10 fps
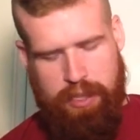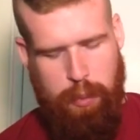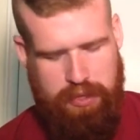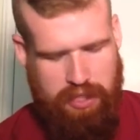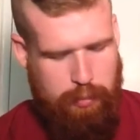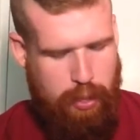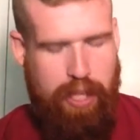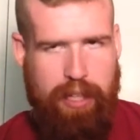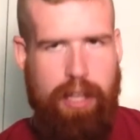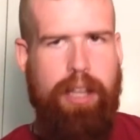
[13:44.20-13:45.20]
where it's going to
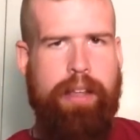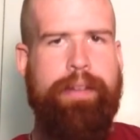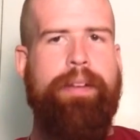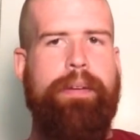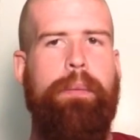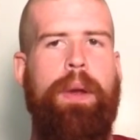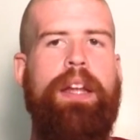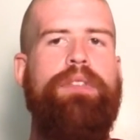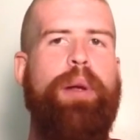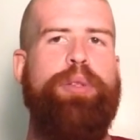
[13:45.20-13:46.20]
break when
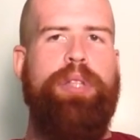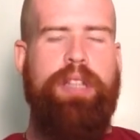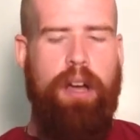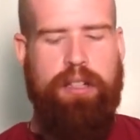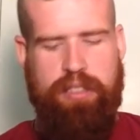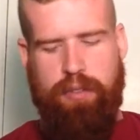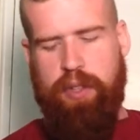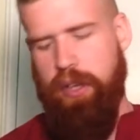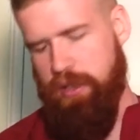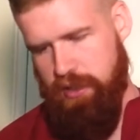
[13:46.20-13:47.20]
it eventually does, if
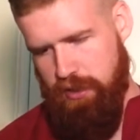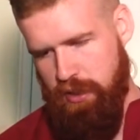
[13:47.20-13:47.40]
it does.